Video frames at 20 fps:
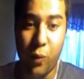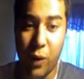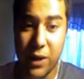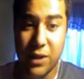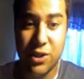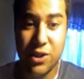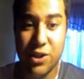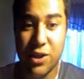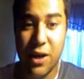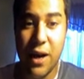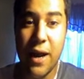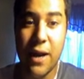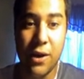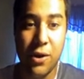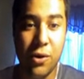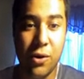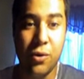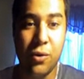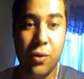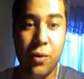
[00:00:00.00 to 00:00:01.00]
what should I
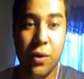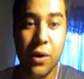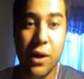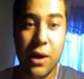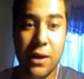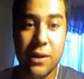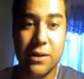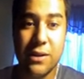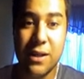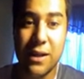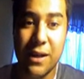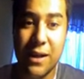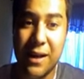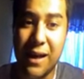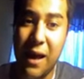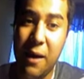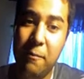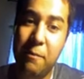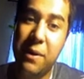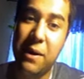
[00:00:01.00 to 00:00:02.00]
do to
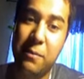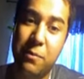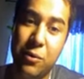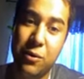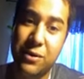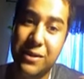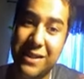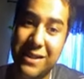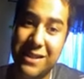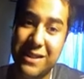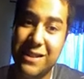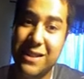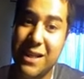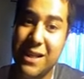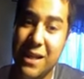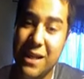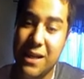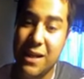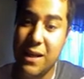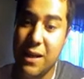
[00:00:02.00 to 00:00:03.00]
get people to
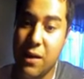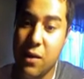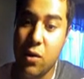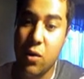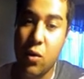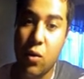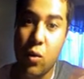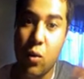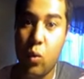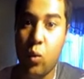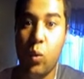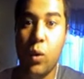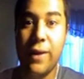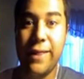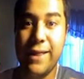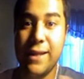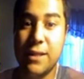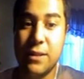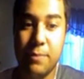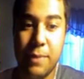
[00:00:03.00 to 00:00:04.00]
see
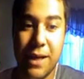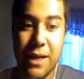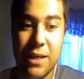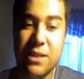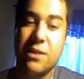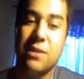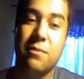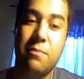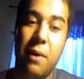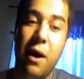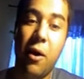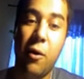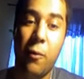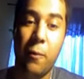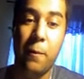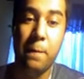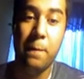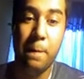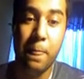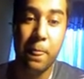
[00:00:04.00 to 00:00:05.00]
what this page is about?
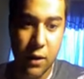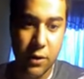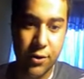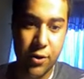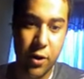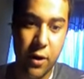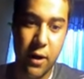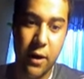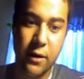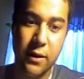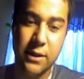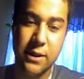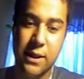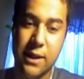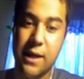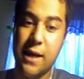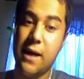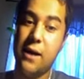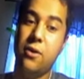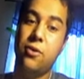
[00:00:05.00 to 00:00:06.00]
So how does the
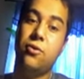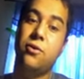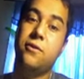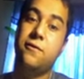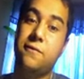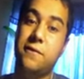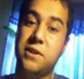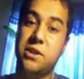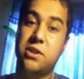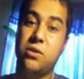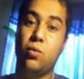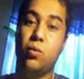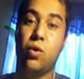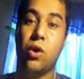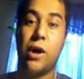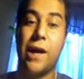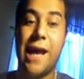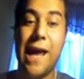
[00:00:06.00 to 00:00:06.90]
categories function work?